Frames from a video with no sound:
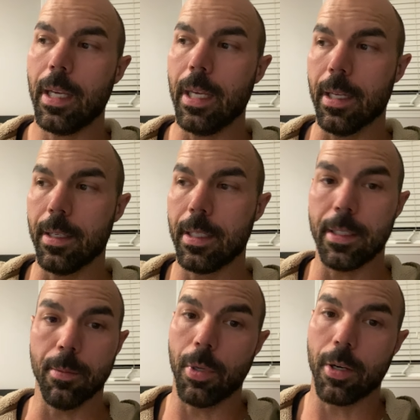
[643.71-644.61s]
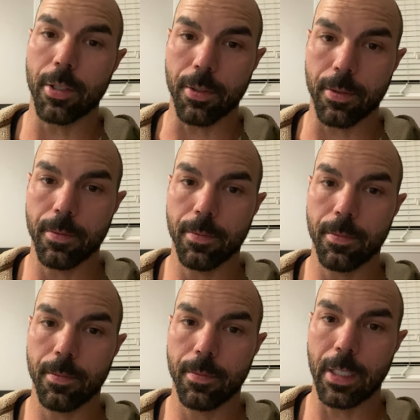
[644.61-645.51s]
and He's impartial,
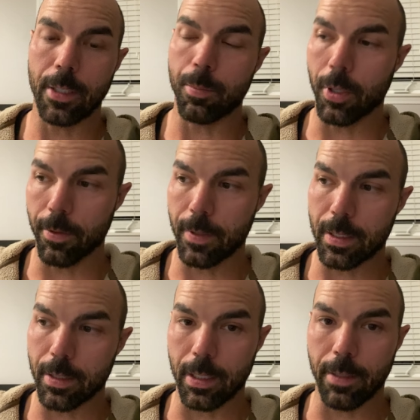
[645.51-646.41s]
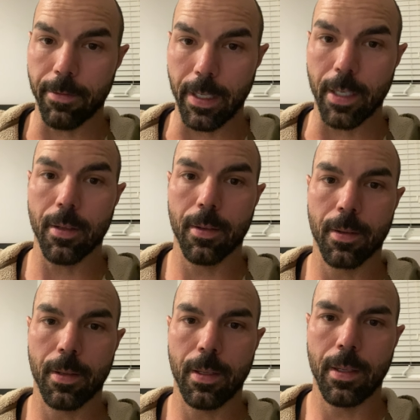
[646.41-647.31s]
He's perfectly fair.
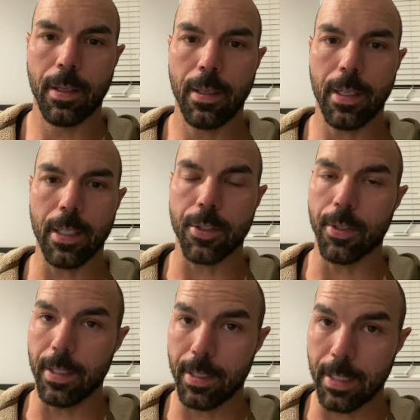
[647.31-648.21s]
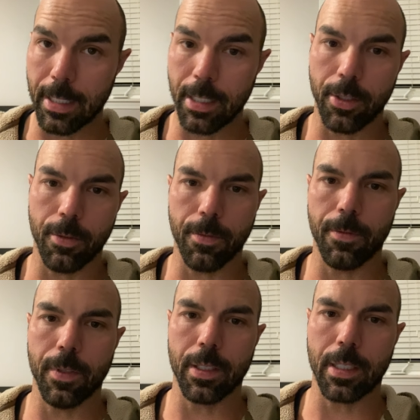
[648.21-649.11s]
And so the second you
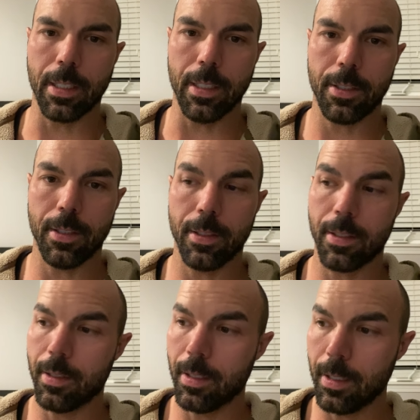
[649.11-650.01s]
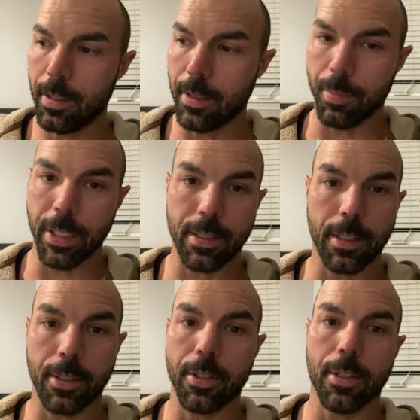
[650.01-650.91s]
fulfill the conditions, the
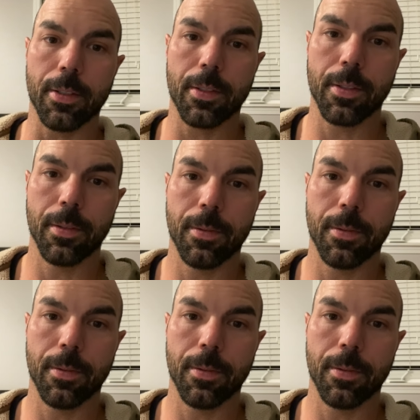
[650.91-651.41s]
blessing's yours.